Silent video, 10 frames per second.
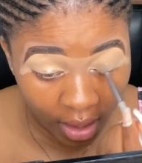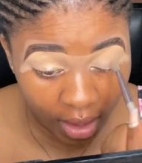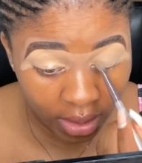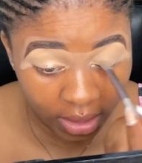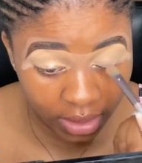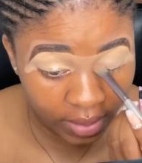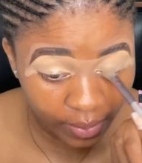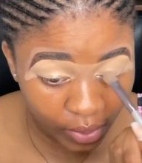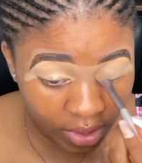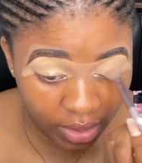And then it's
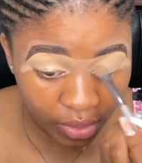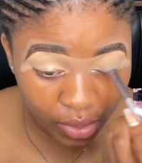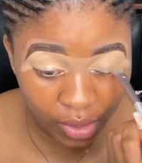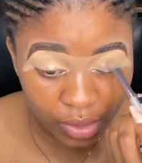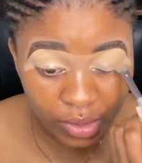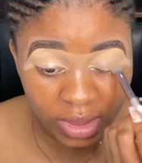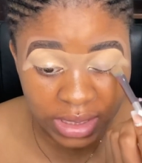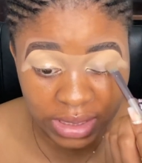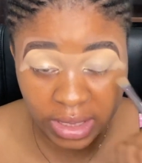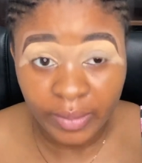important to not use this
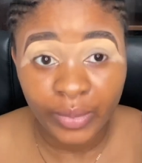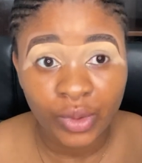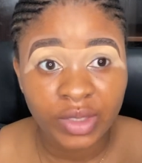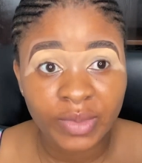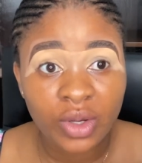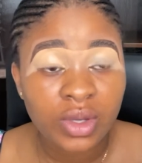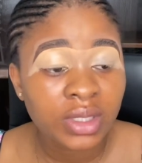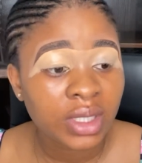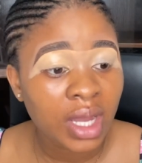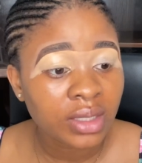same brush because
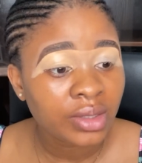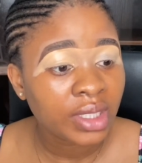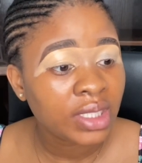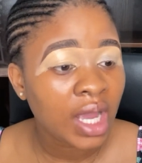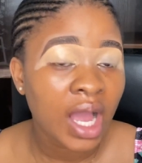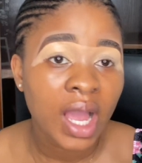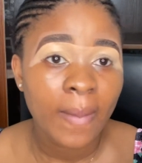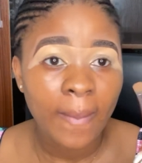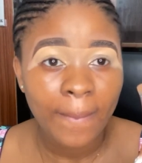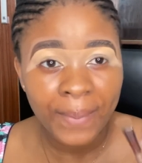it has already
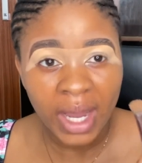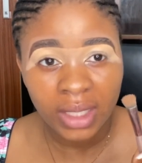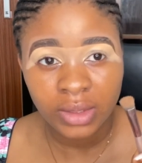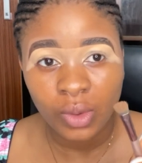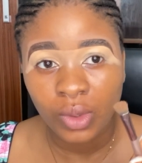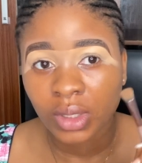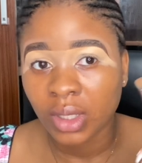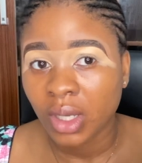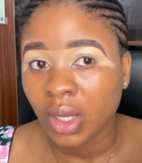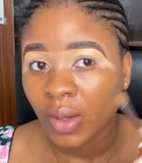packed on
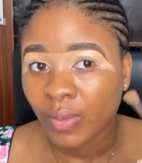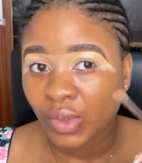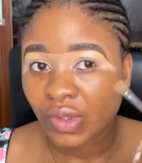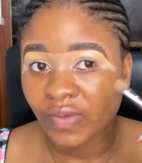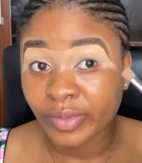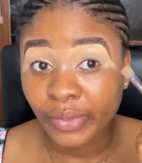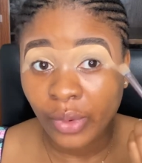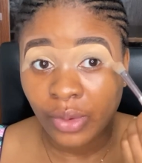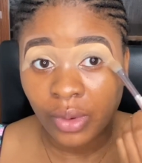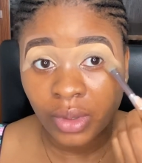most of the
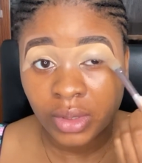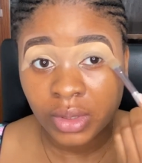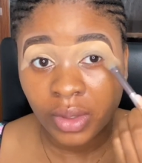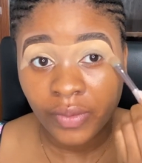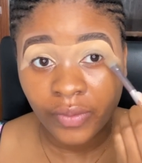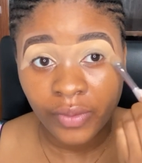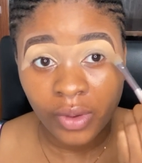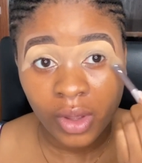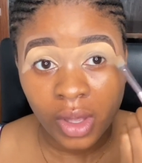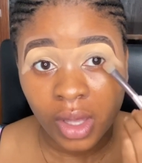products,
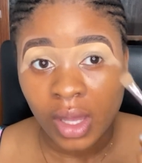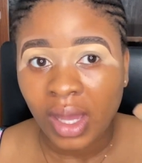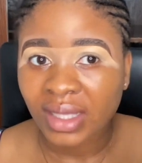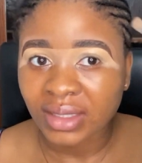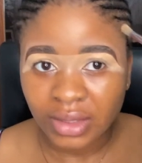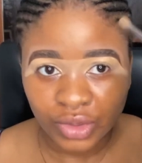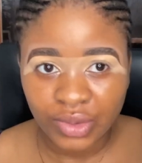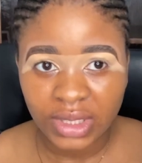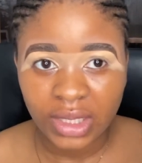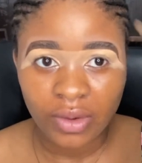and
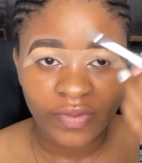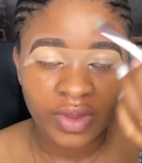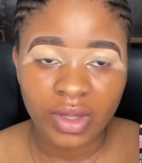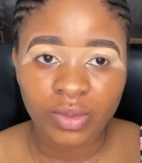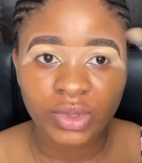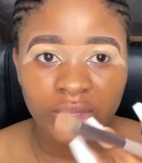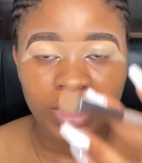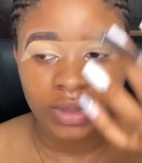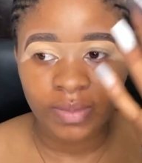using it over there will just